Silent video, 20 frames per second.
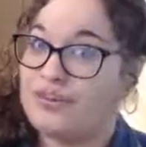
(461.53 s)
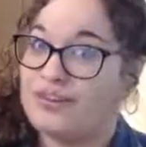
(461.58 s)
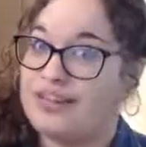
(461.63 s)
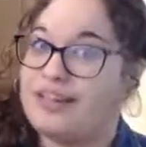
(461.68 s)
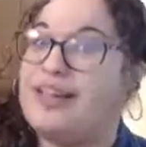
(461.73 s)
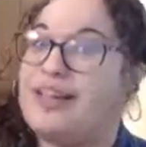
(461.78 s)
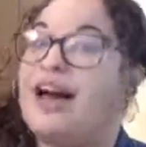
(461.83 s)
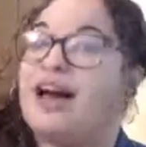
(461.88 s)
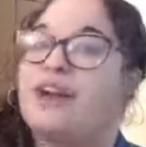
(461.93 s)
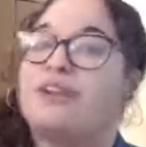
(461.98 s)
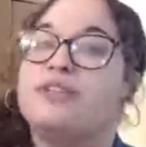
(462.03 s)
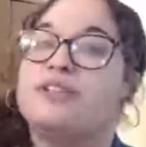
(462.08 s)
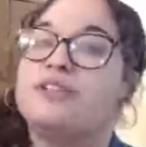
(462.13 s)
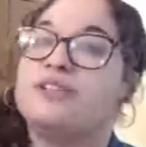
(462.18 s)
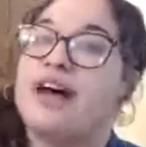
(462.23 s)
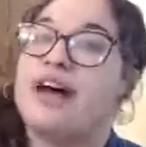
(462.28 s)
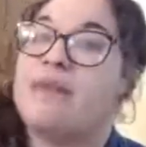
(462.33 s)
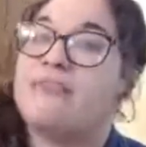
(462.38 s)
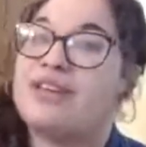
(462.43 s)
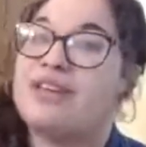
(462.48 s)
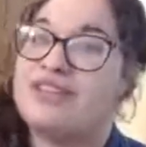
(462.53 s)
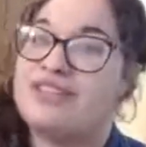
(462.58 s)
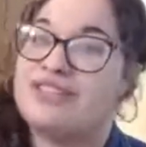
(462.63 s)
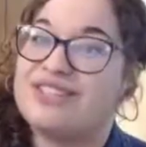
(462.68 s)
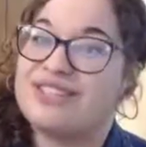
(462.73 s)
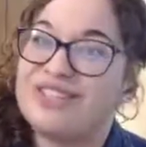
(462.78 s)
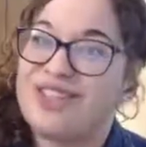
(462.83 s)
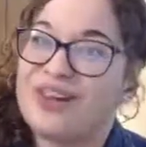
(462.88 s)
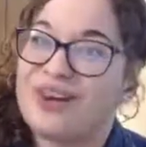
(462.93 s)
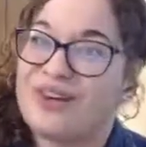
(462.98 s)
Legato does not mean
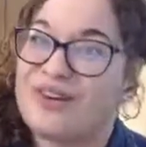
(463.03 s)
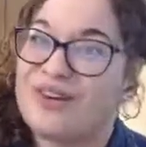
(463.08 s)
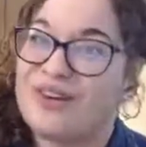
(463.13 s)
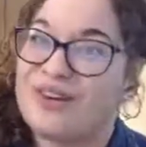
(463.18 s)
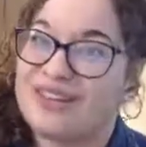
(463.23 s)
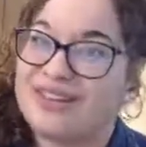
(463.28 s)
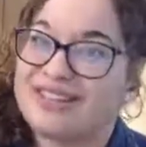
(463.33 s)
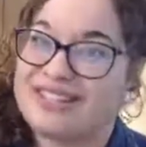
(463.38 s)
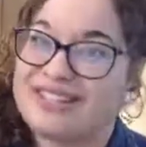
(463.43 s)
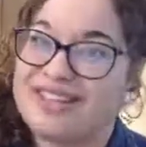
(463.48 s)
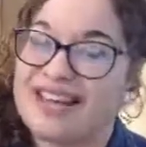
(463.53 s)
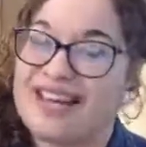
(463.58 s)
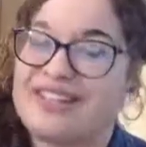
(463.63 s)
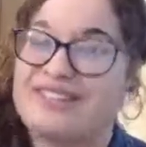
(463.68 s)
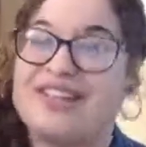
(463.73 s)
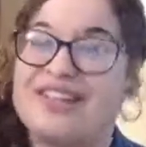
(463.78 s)
slow all the time.